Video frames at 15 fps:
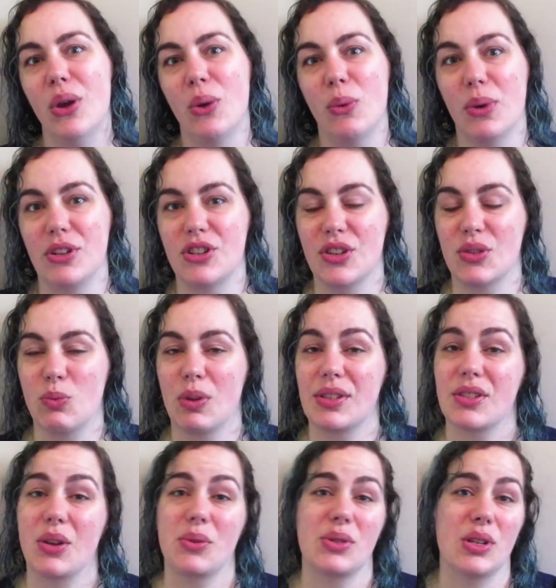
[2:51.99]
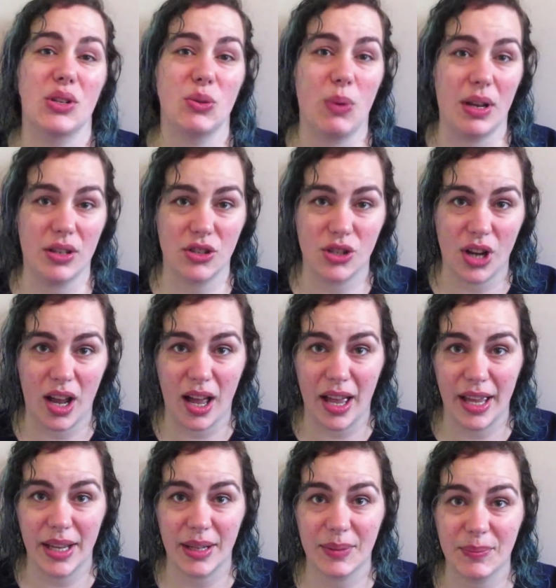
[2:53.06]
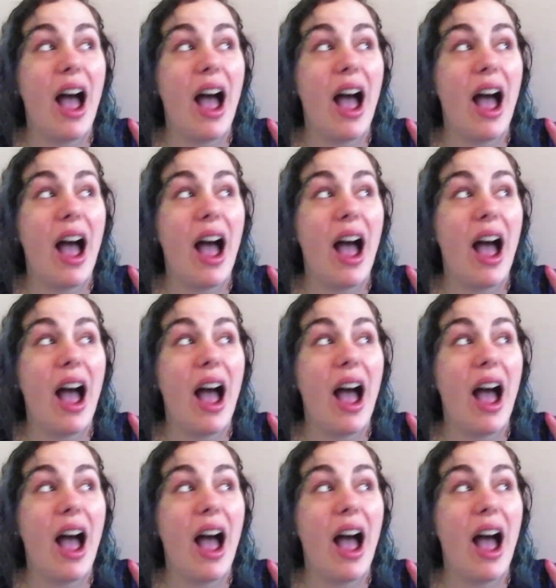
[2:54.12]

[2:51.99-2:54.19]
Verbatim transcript: which is Once Ghosted, Twice Shy.